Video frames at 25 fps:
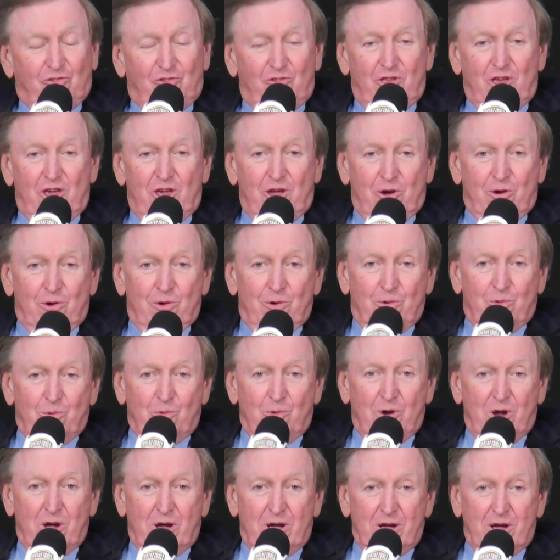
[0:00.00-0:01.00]
year
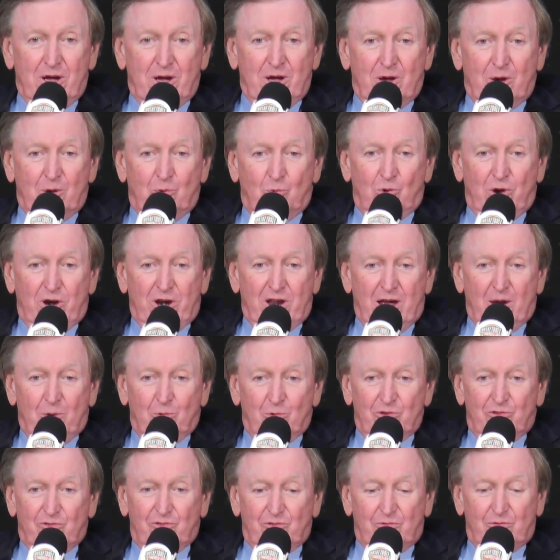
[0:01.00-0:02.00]
when I
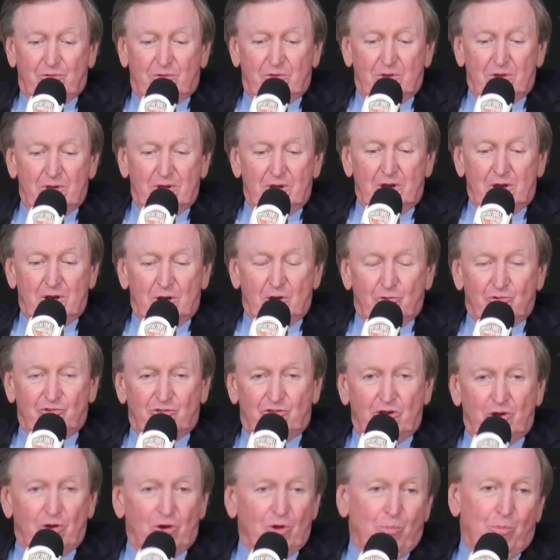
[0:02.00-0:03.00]
was, you know,
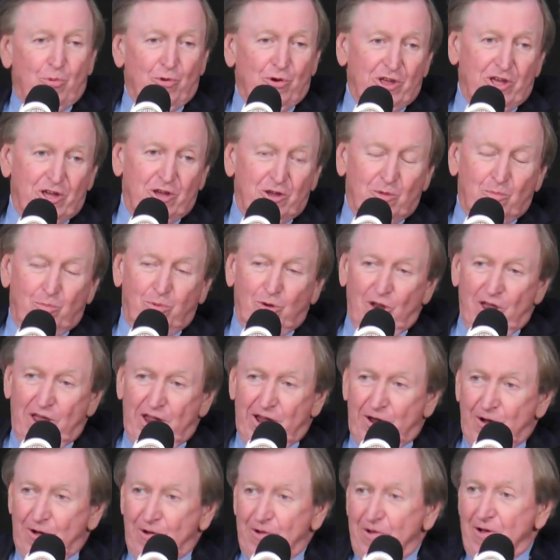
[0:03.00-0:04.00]
still a pretty good
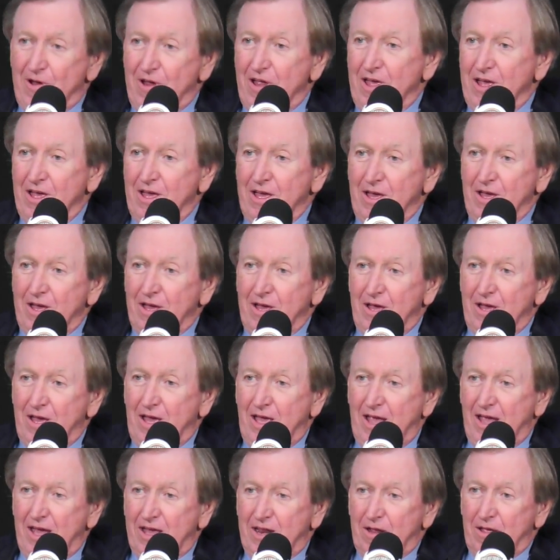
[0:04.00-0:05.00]
player. I
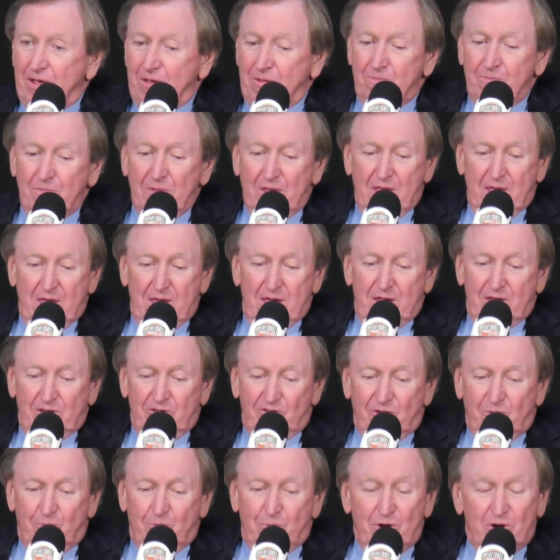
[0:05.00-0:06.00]
had a
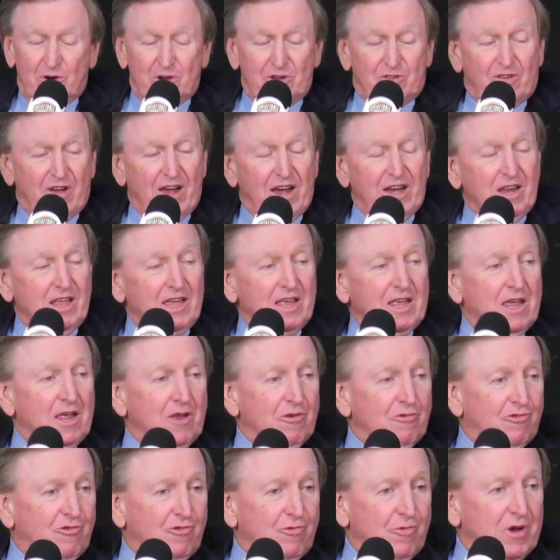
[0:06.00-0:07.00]
debilitating
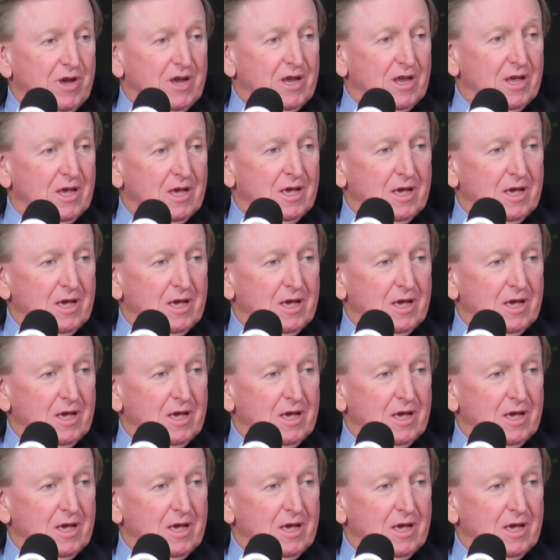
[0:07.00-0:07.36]
injury.